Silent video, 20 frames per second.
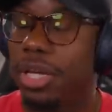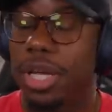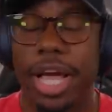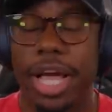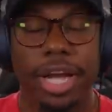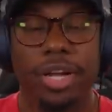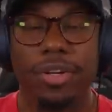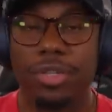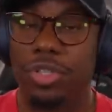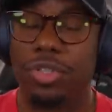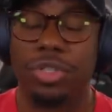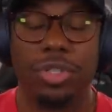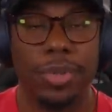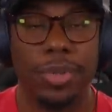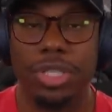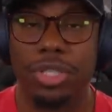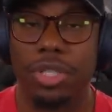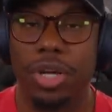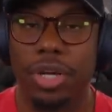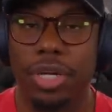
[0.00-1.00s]
I ain't gonna do too
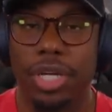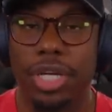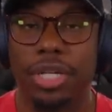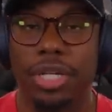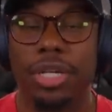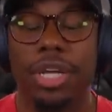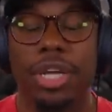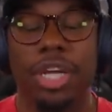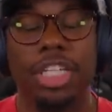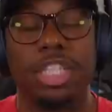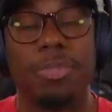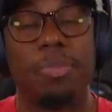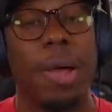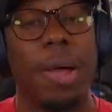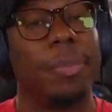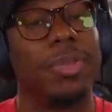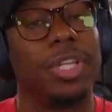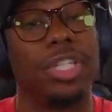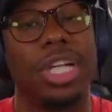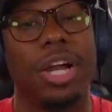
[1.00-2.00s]
much talking.
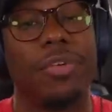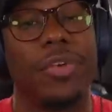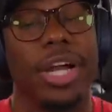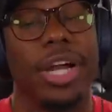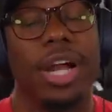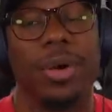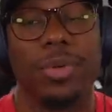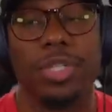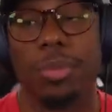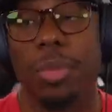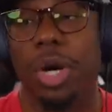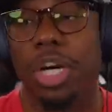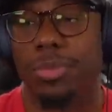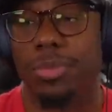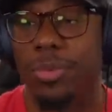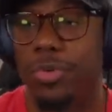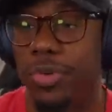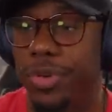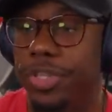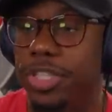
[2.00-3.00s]
Spam the chat right now with some hearts
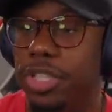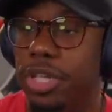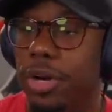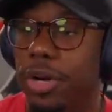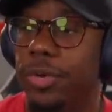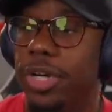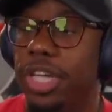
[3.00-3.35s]
before we start.